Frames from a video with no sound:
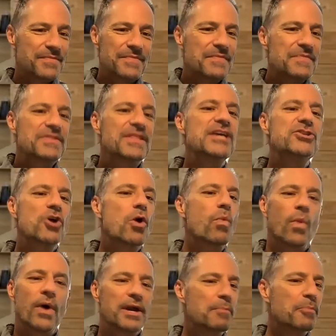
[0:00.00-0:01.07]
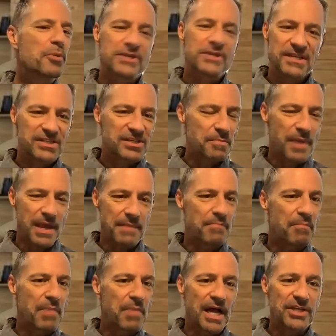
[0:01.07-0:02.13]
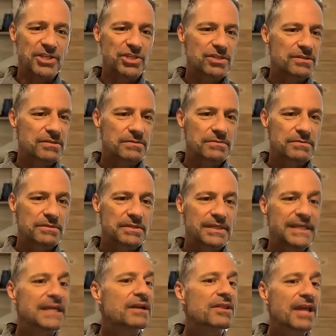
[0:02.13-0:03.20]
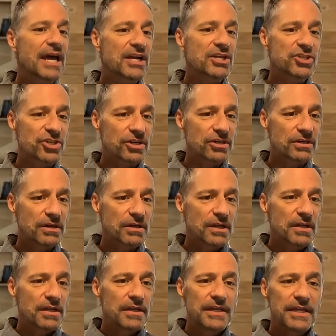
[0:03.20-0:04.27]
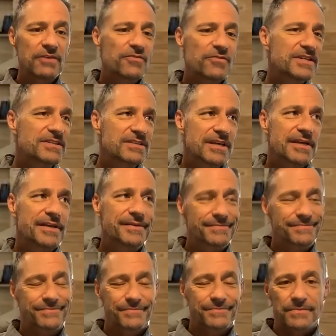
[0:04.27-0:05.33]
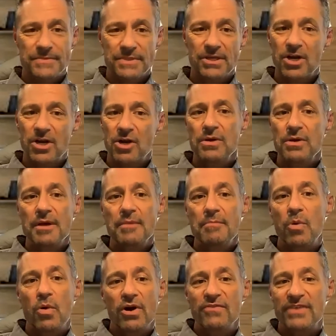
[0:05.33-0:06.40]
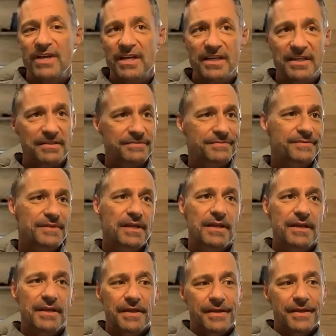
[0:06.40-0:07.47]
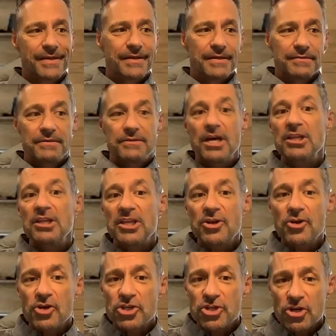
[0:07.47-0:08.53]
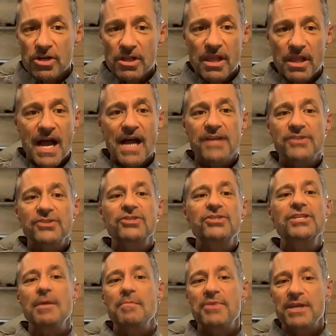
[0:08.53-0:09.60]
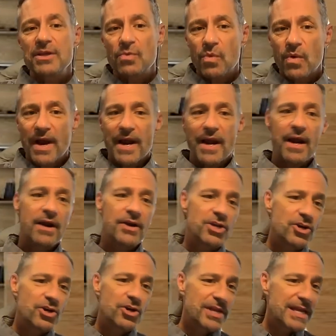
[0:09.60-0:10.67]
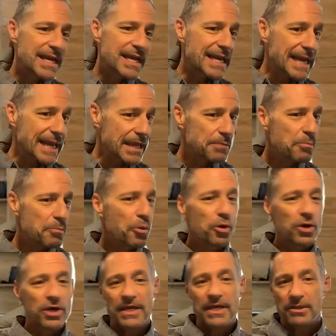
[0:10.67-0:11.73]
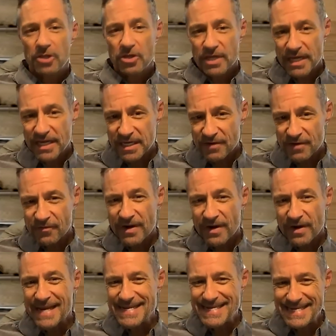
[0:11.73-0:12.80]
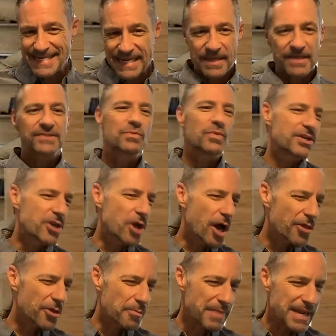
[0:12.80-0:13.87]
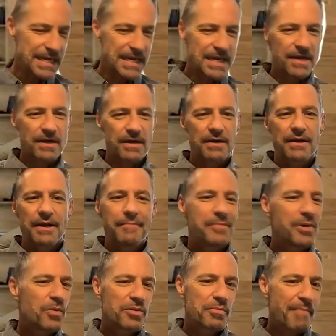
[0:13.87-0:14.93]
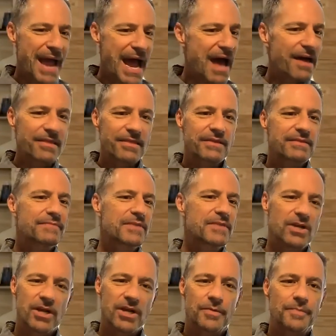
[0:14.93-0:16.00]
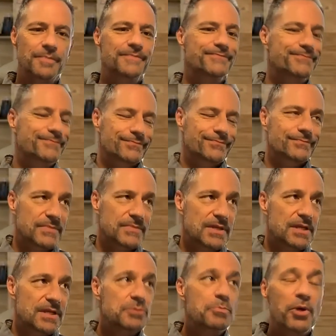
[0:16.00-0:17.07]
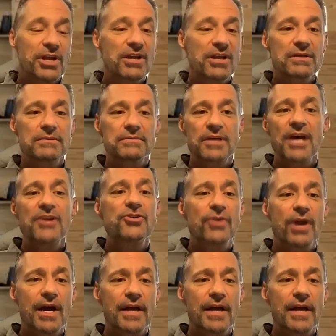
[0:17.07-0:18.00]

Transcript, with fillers: they don't want to participate much in a lecture if it's a you know more of a a literature class or something where you're getting input and looking at different ideas and what did the author mean here. But with math, you know, it's pretty cut and dry.